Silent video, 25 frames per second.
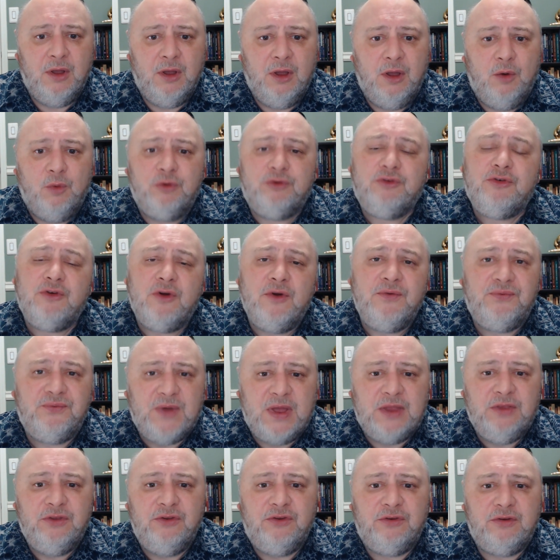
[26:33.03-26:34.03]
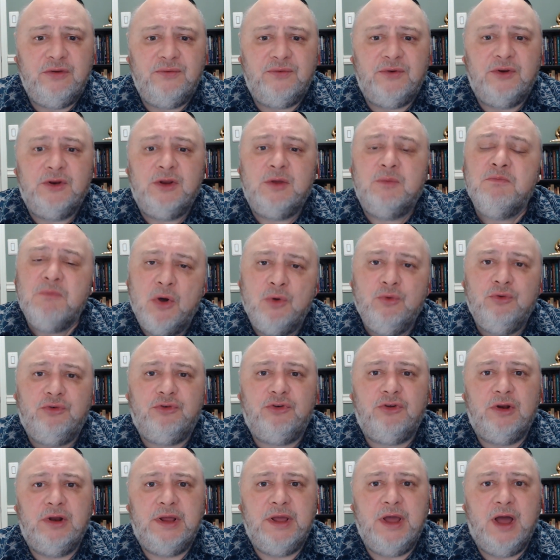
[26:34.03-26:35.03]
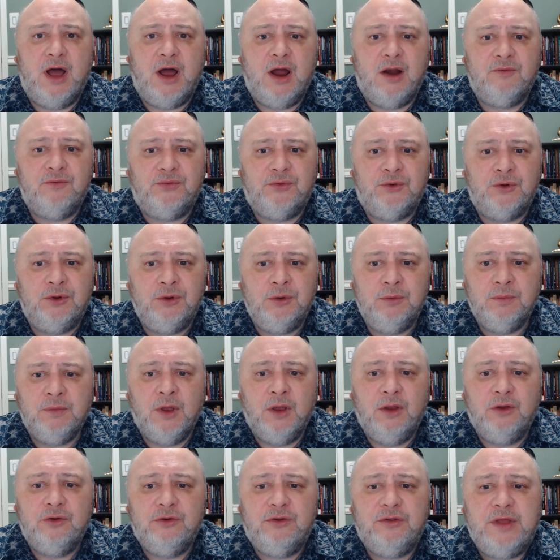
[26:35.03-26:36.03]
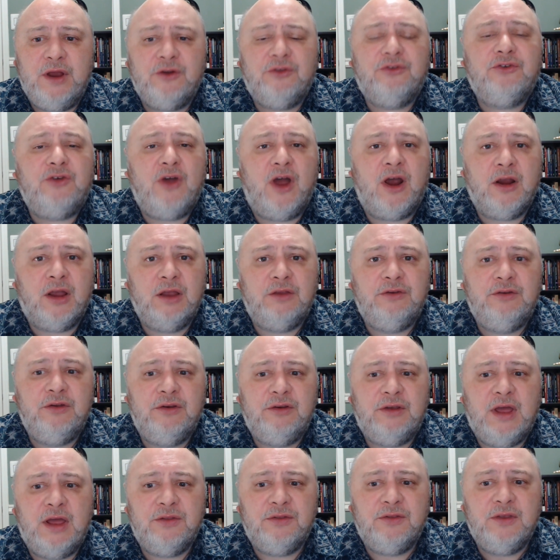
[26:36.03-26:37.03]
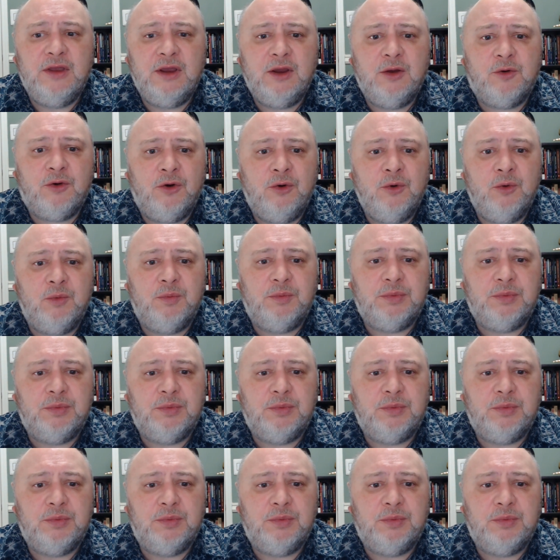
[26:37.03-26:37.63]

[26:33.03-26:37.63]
which are offensive and emotionally harmful to their targeted ethnic group.